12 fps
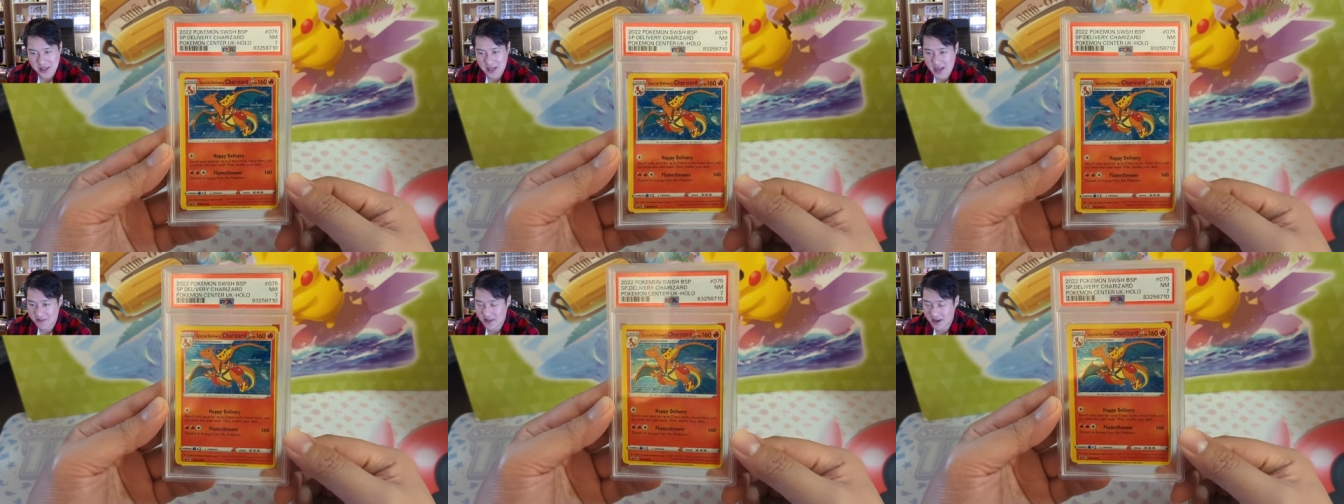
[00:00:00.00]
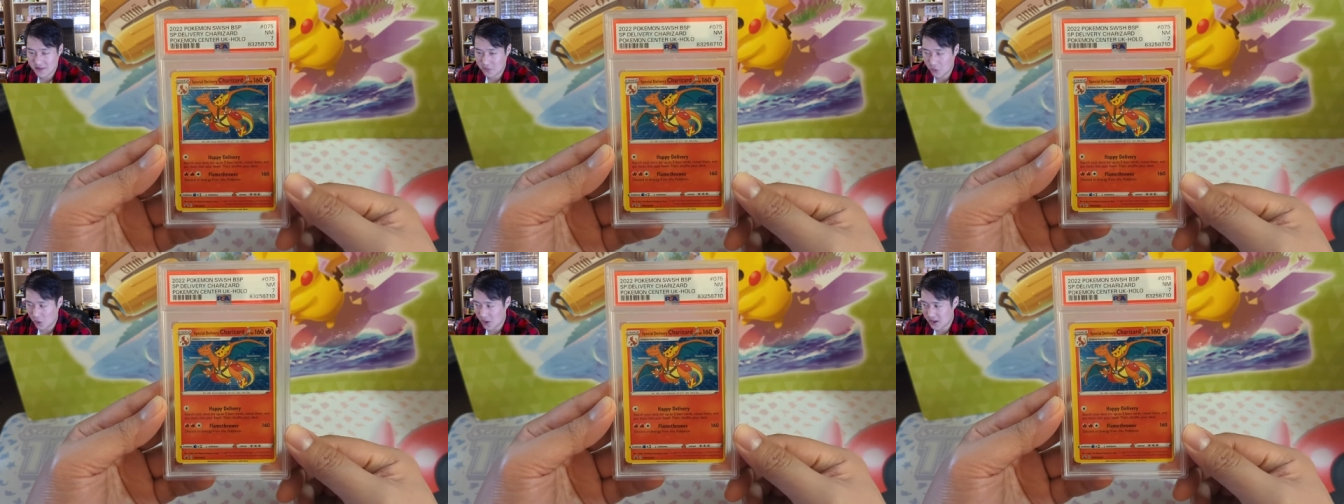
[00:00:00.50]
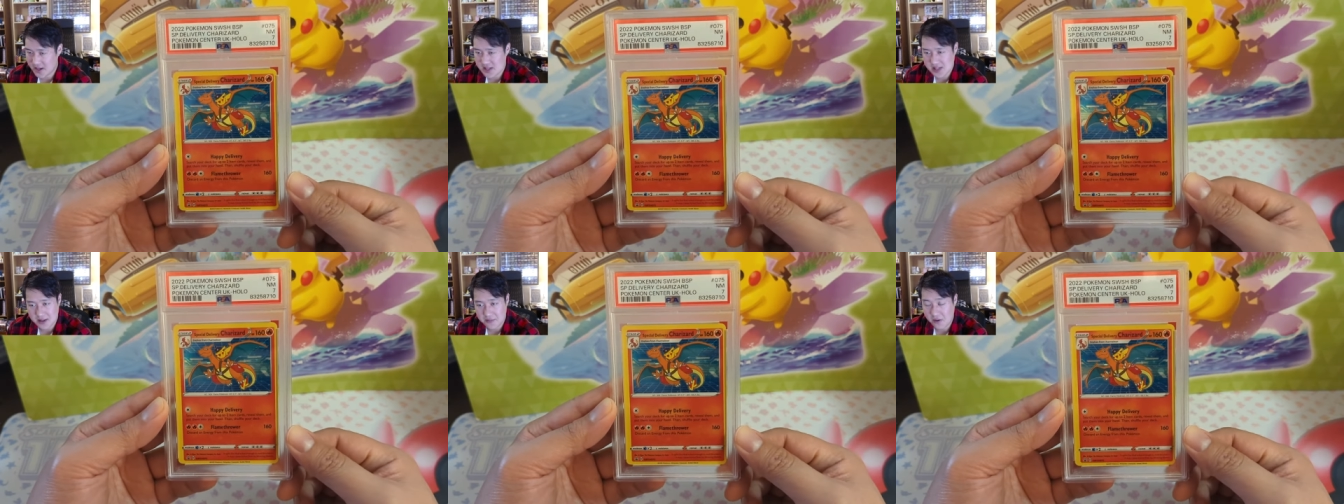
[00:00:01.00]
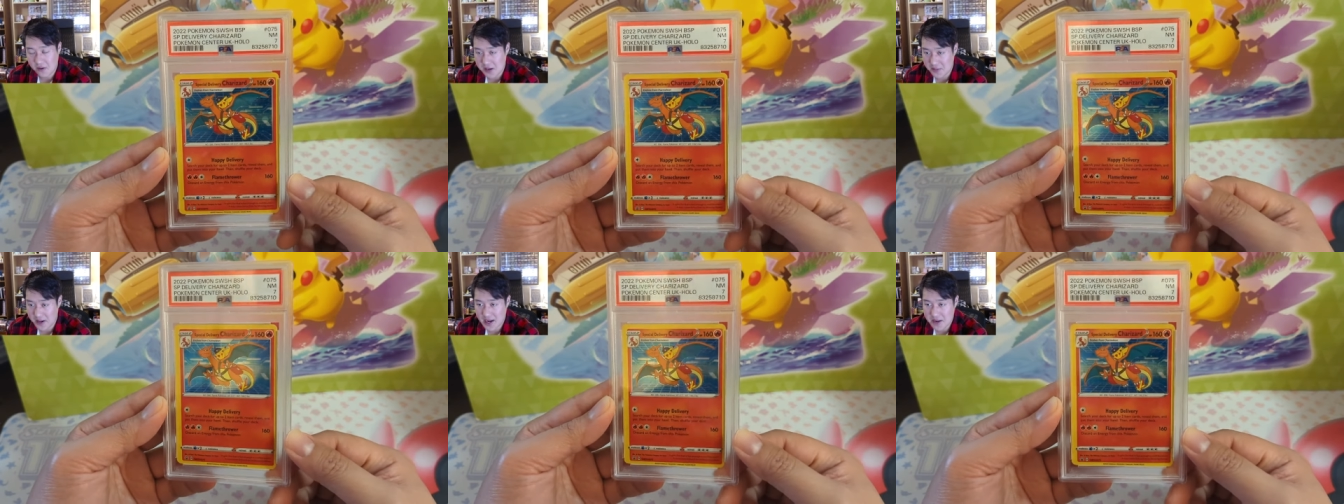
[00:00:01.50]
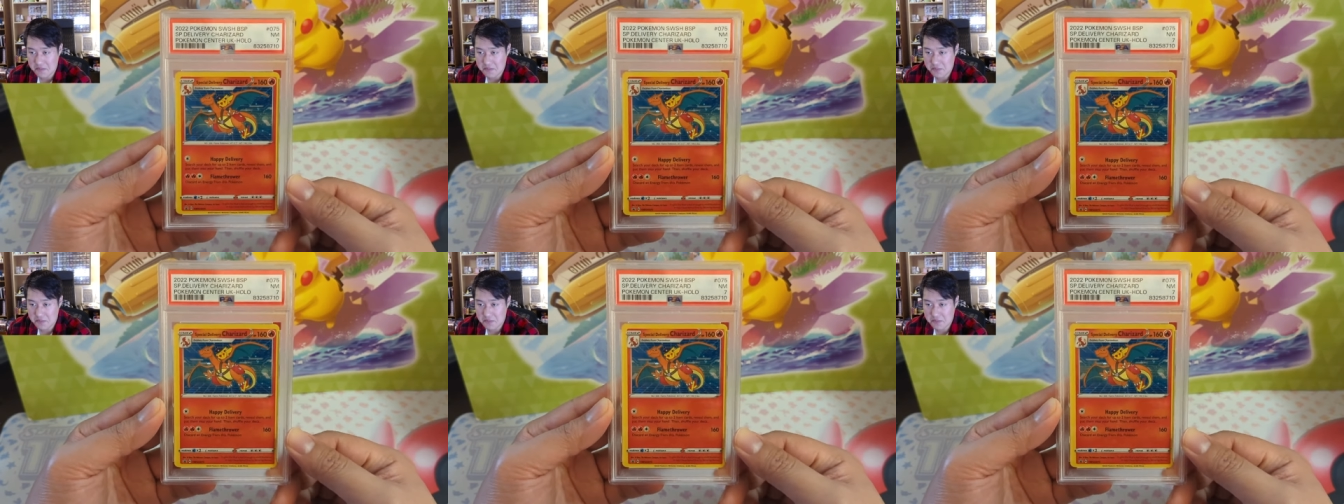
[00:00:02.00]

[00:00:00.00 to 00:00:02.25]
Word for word: have that for a nice like frame I got.